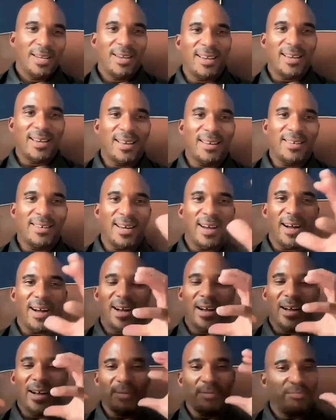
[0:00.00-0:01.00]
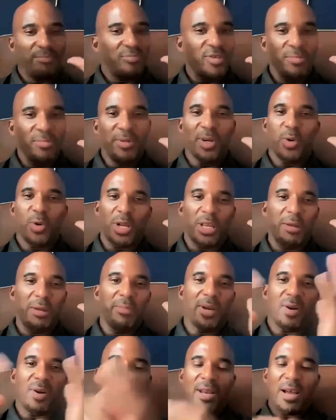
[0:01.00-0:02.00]
And send me a quick
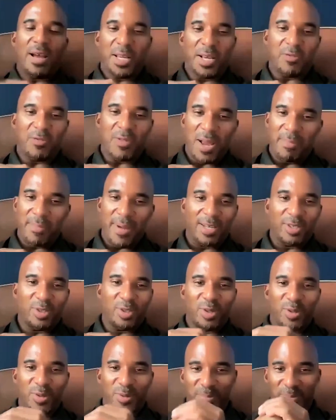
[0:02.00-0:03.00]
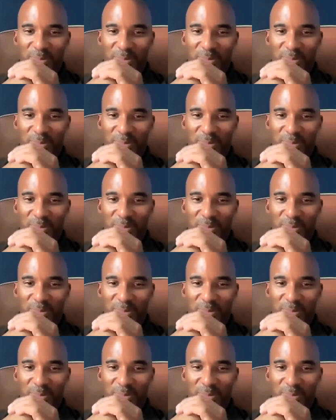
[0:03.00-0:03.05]
email and I'll get right back to you.